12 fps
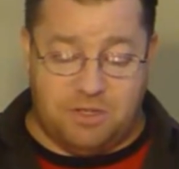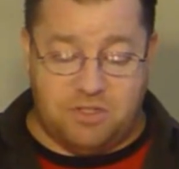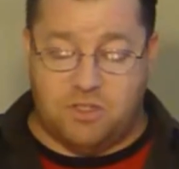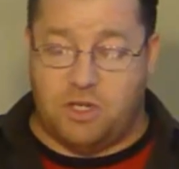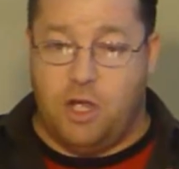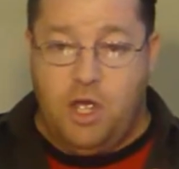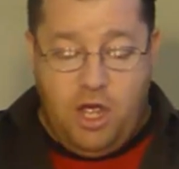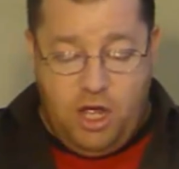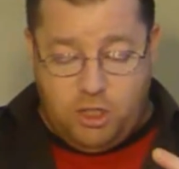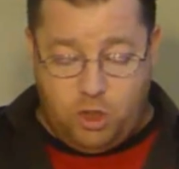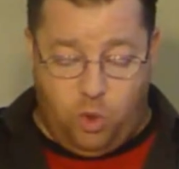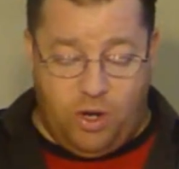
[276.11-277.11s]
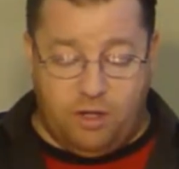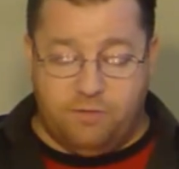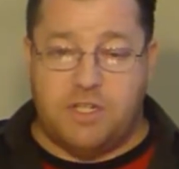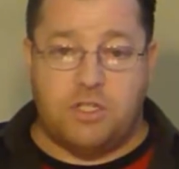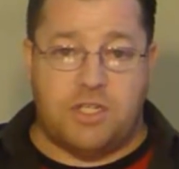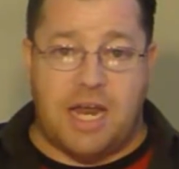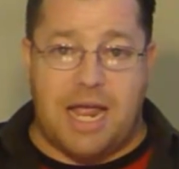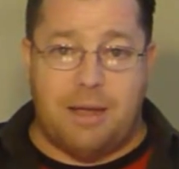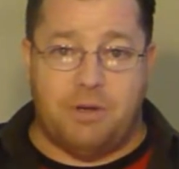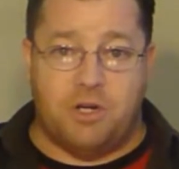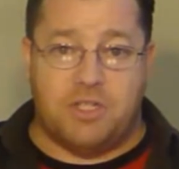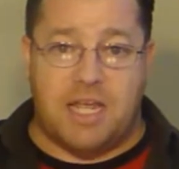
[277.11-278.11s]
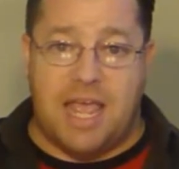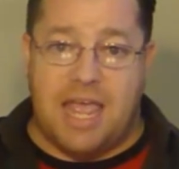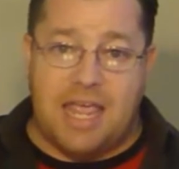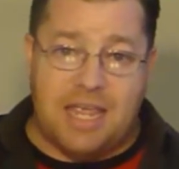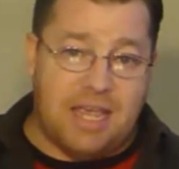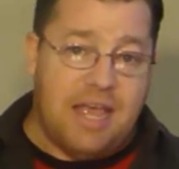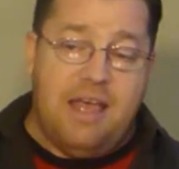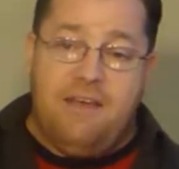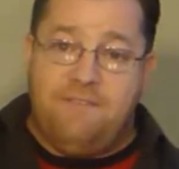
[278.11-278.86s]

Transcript: This is a 12-inch diameter tank,